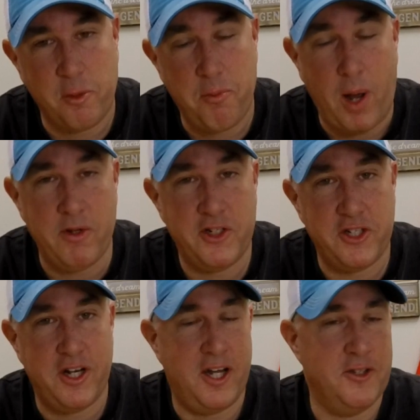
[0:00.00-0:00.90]
Probably
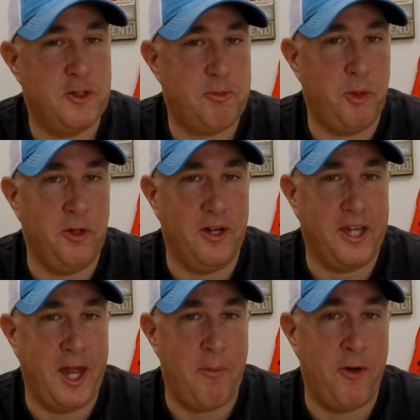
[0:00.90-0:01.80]
should have unspooled on
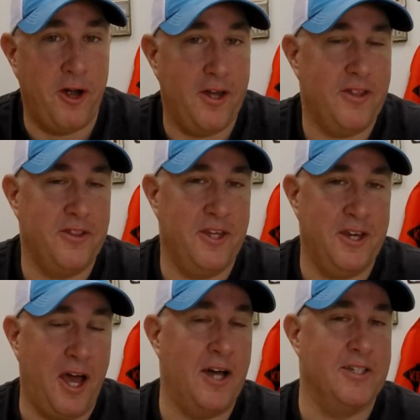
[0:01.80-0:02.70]
camera the
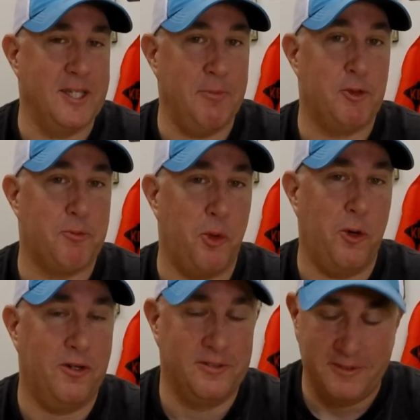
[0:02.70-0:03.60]
non-deep
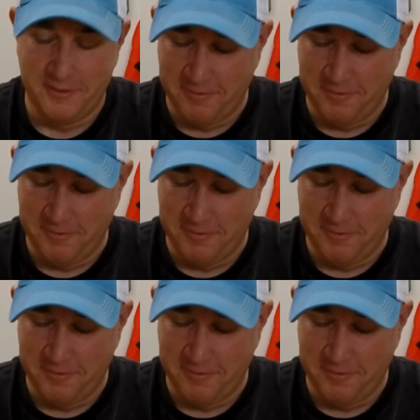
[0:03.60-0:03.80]
spool.